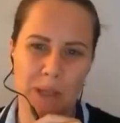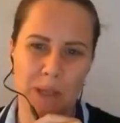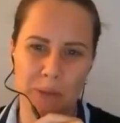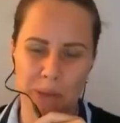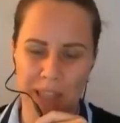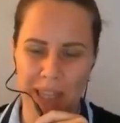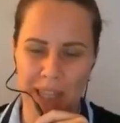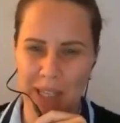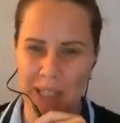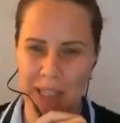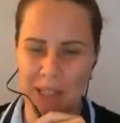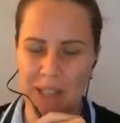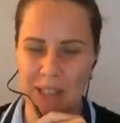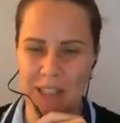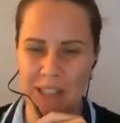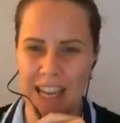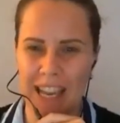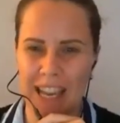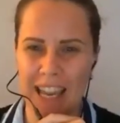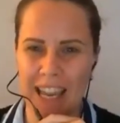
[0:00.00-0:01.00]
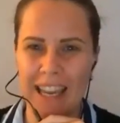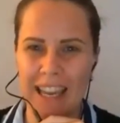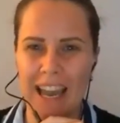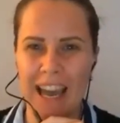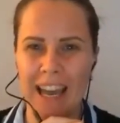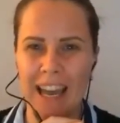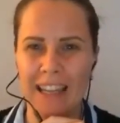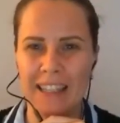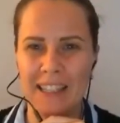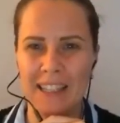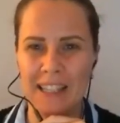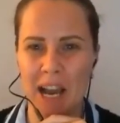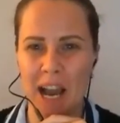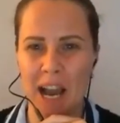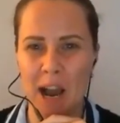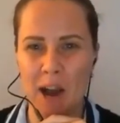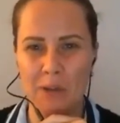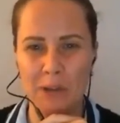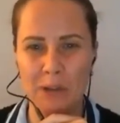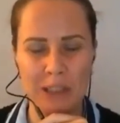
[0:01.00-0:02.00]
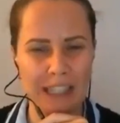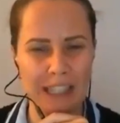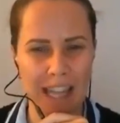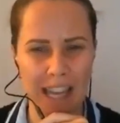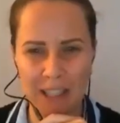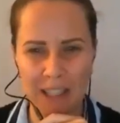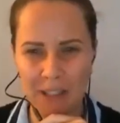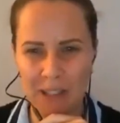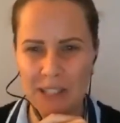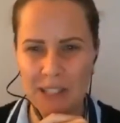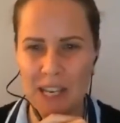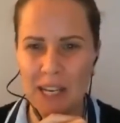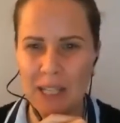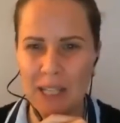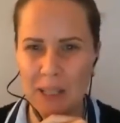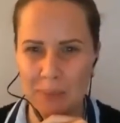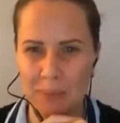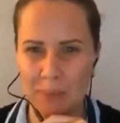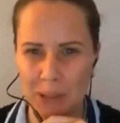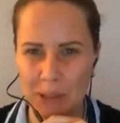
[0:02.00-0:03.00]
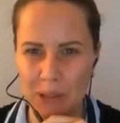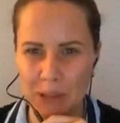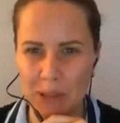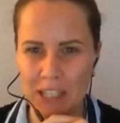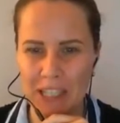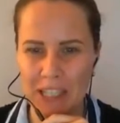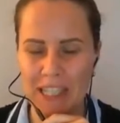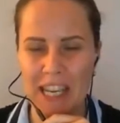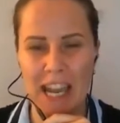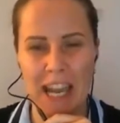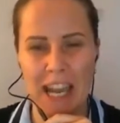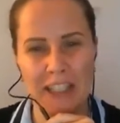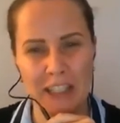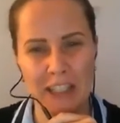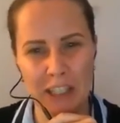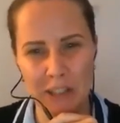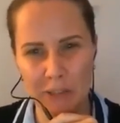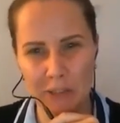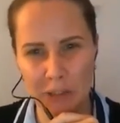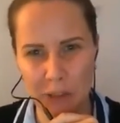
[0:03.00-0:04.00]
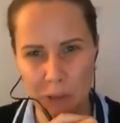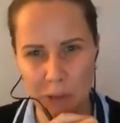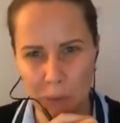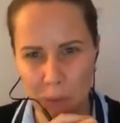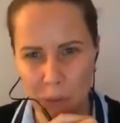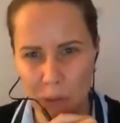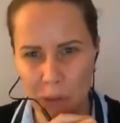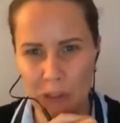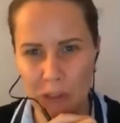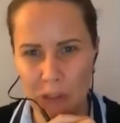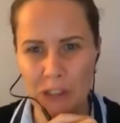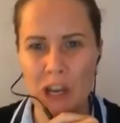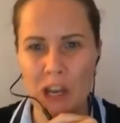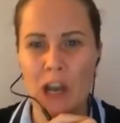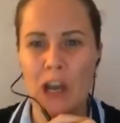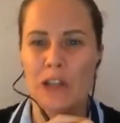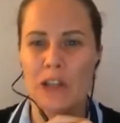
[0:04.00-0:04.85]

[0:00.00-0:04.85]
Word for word: being with us today, and I would like to take an opportunity and give you the word